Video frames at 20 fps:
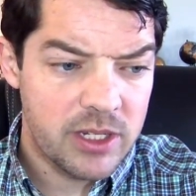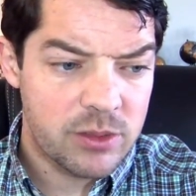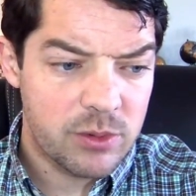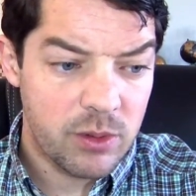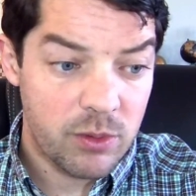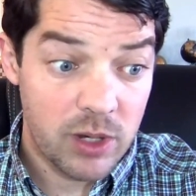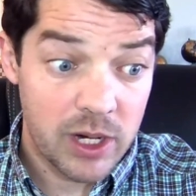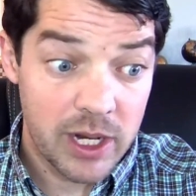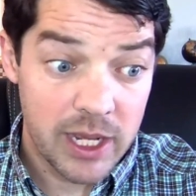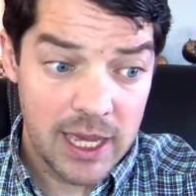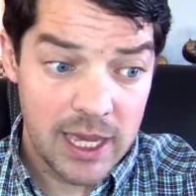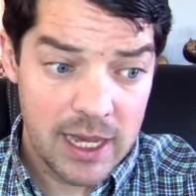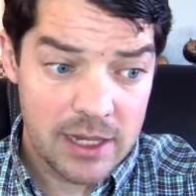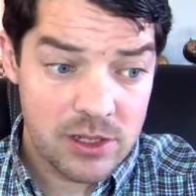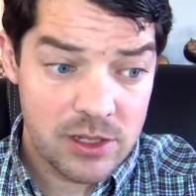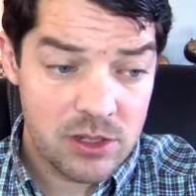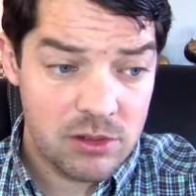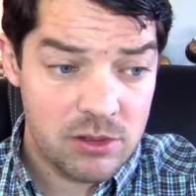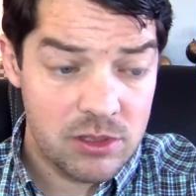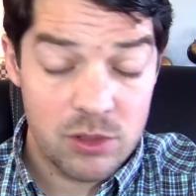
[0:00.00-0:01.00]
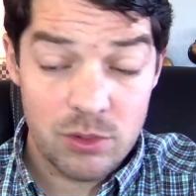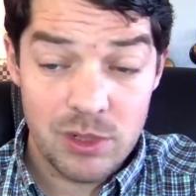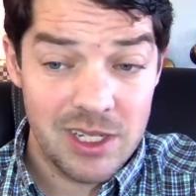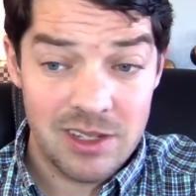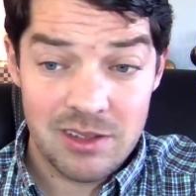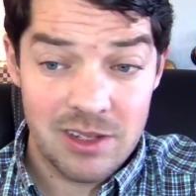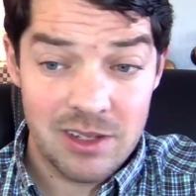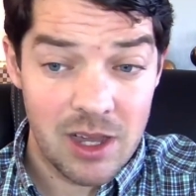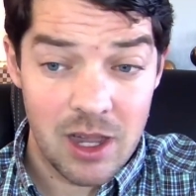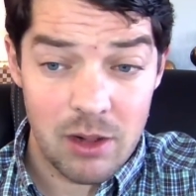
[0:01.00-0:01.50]
Do we want a castle? Do we
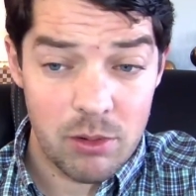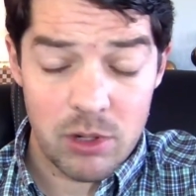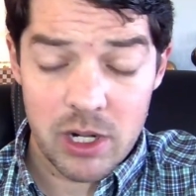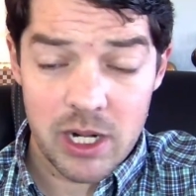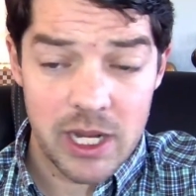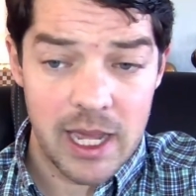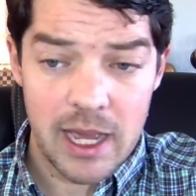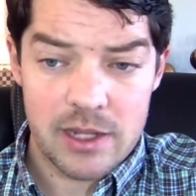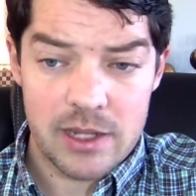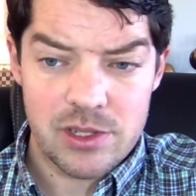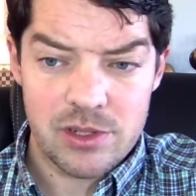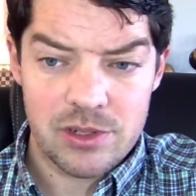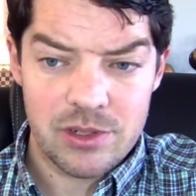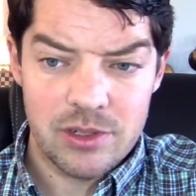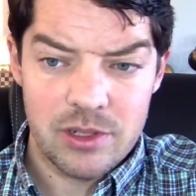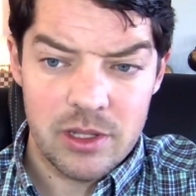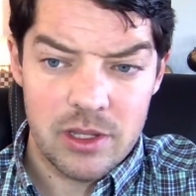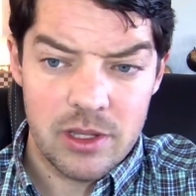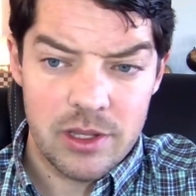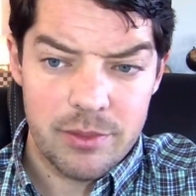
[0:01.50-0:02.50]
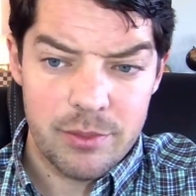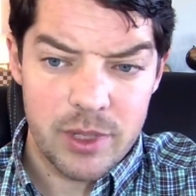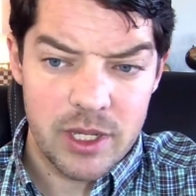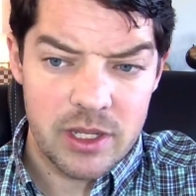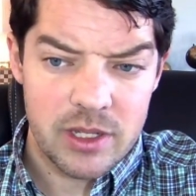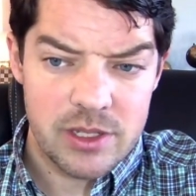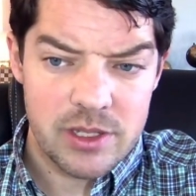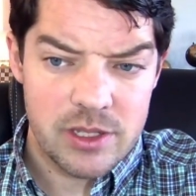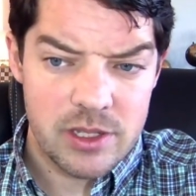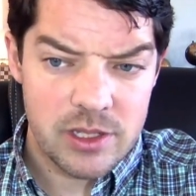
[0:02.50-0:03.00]
not want a castle?
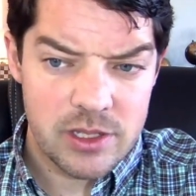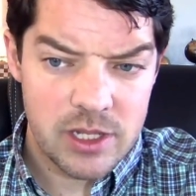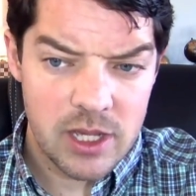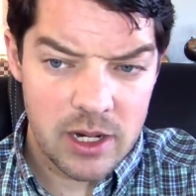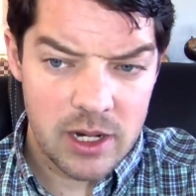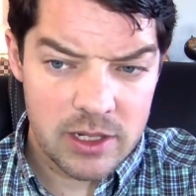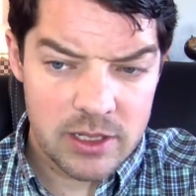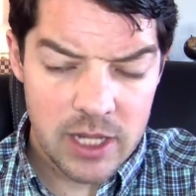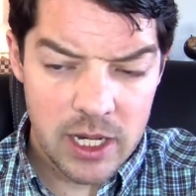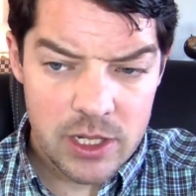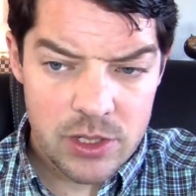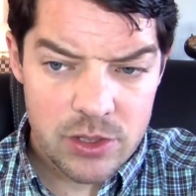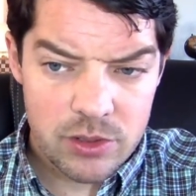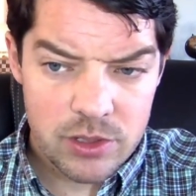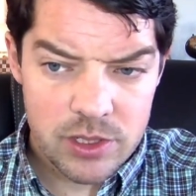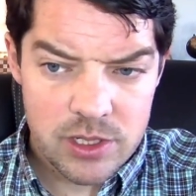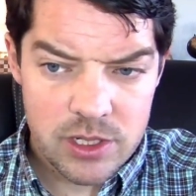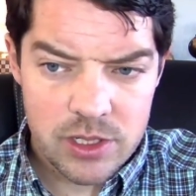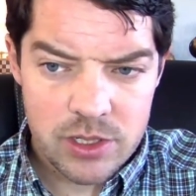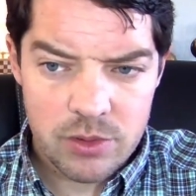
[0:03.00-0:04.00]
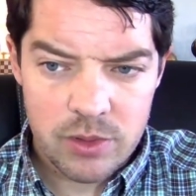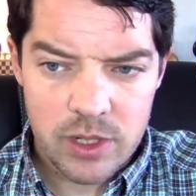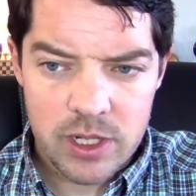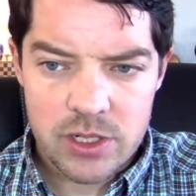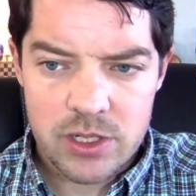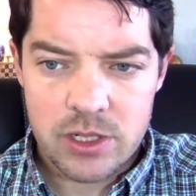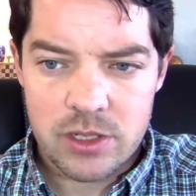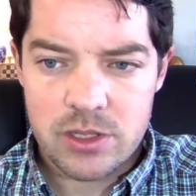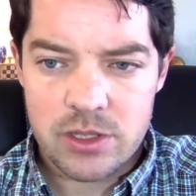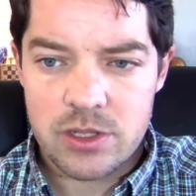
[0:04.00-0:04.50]
Because it's not a dangerous
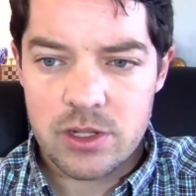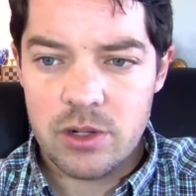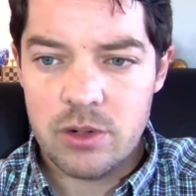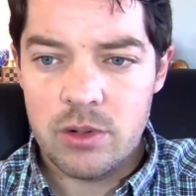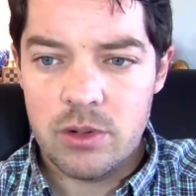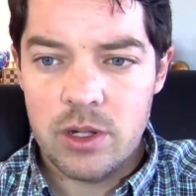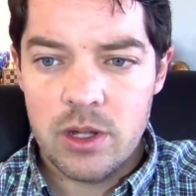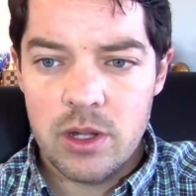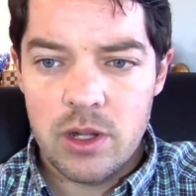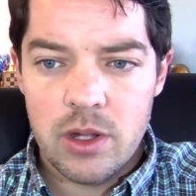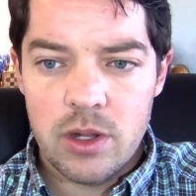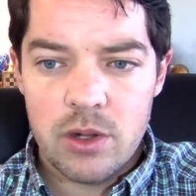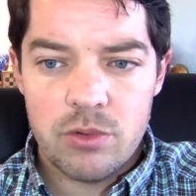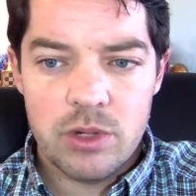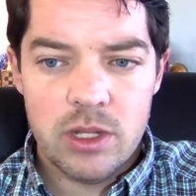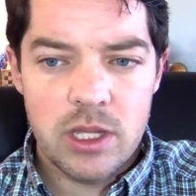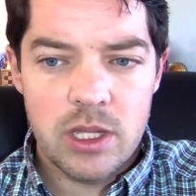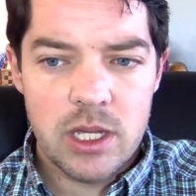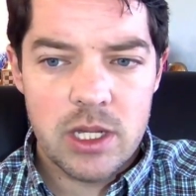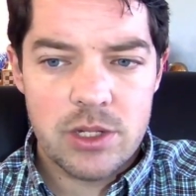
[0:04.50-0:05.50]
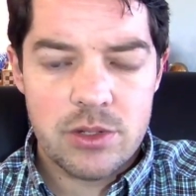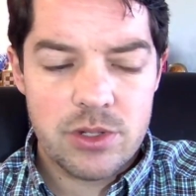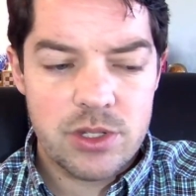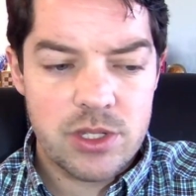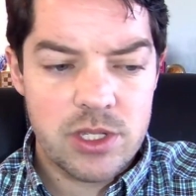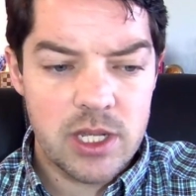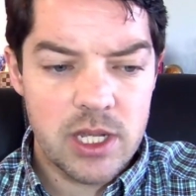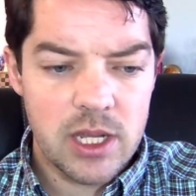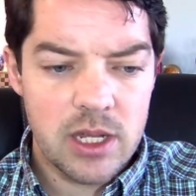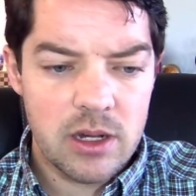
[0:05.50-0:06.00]
situation. So really
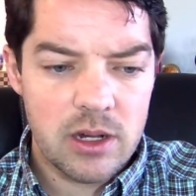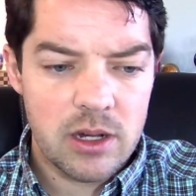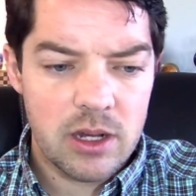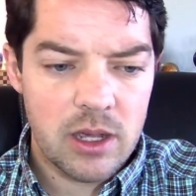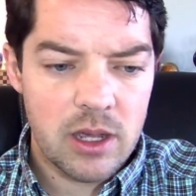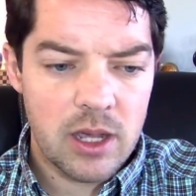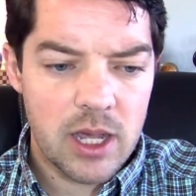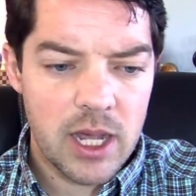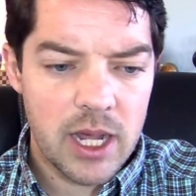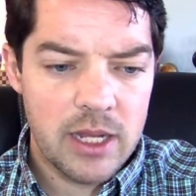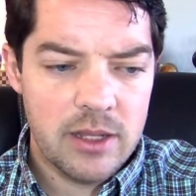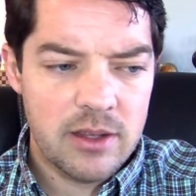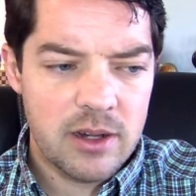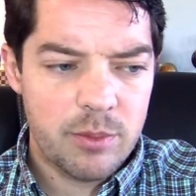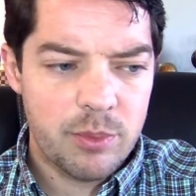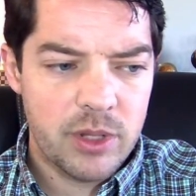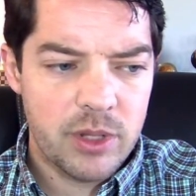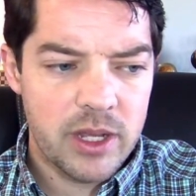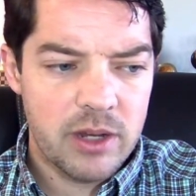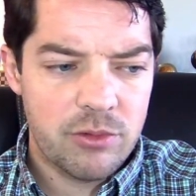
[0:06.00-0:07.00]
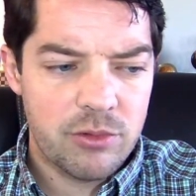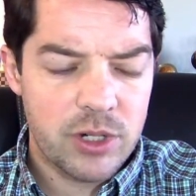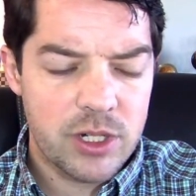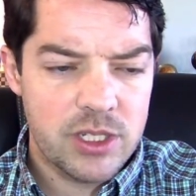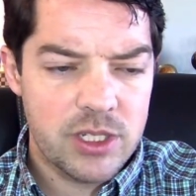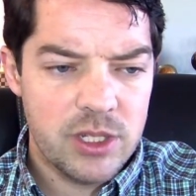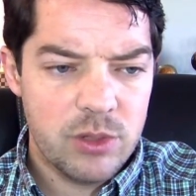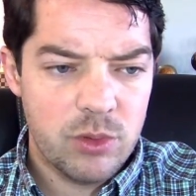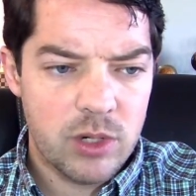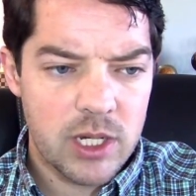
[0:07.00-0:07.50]
interesting here. I ended up playing rook
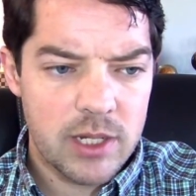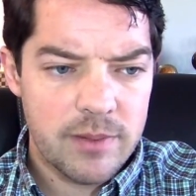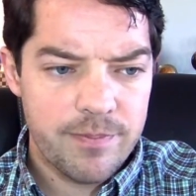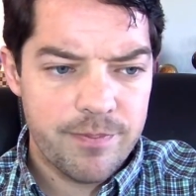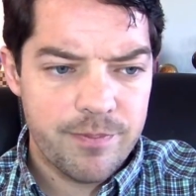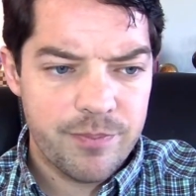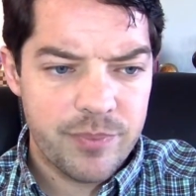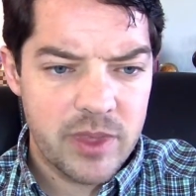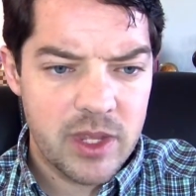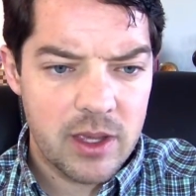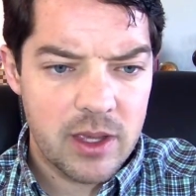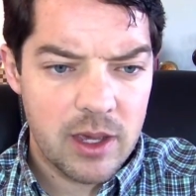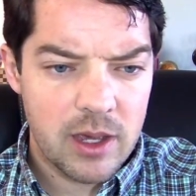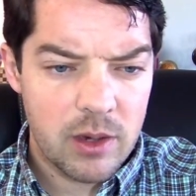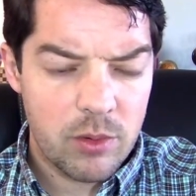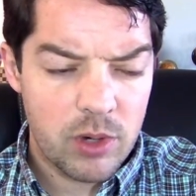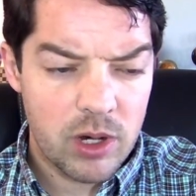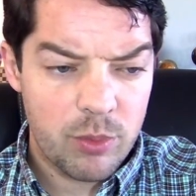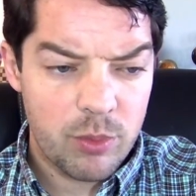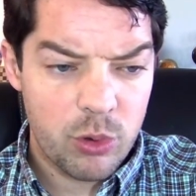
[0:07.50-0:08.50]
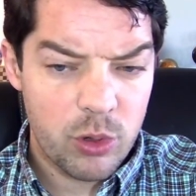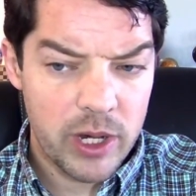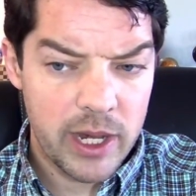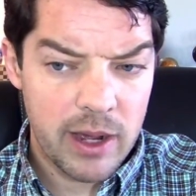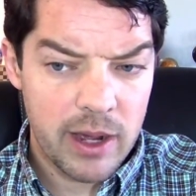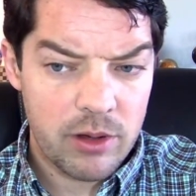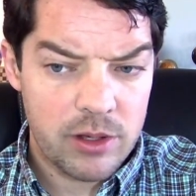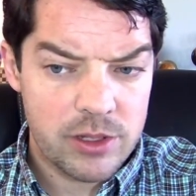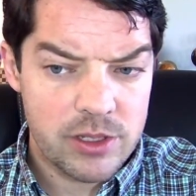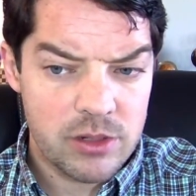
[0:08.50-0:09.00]
d1. I want to point
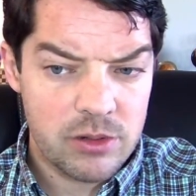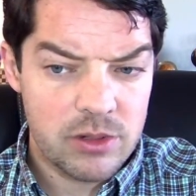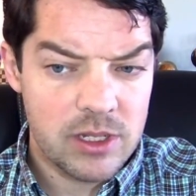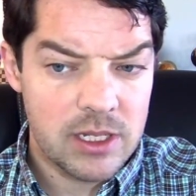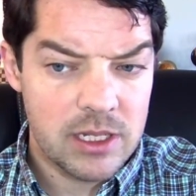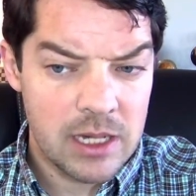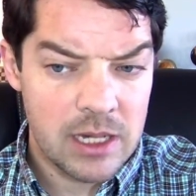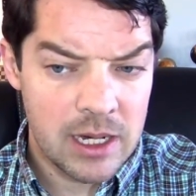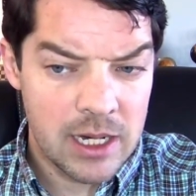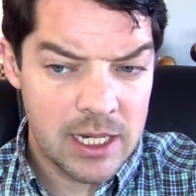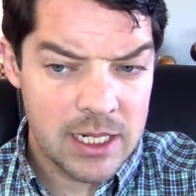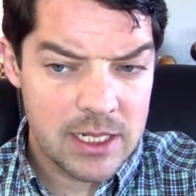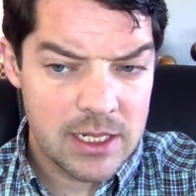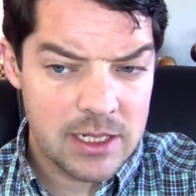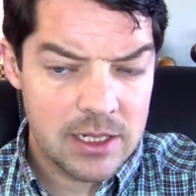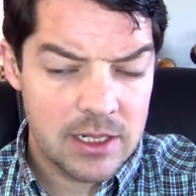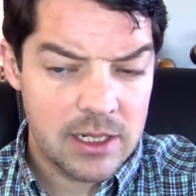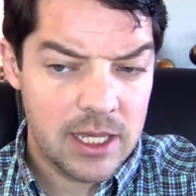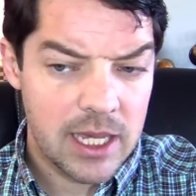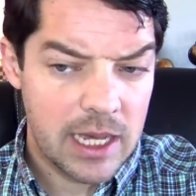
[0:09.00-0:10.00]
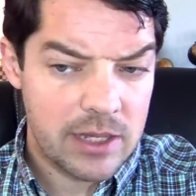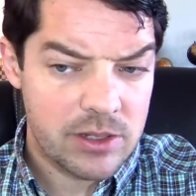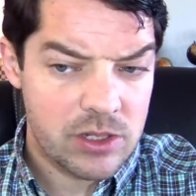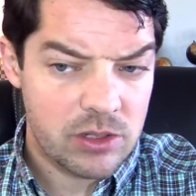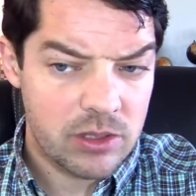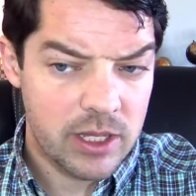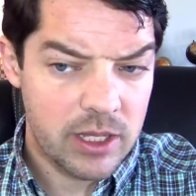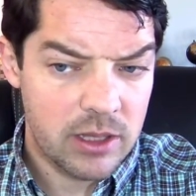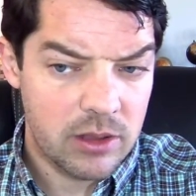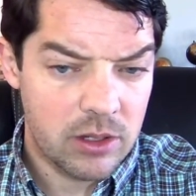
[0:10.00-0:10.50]
out also not
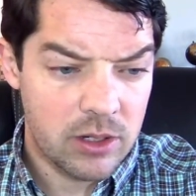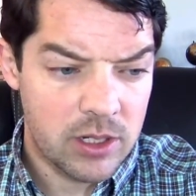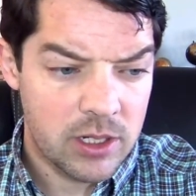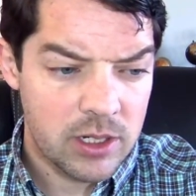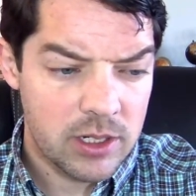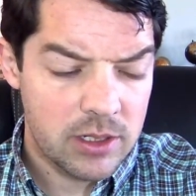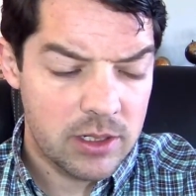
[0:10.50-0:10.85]
castling long.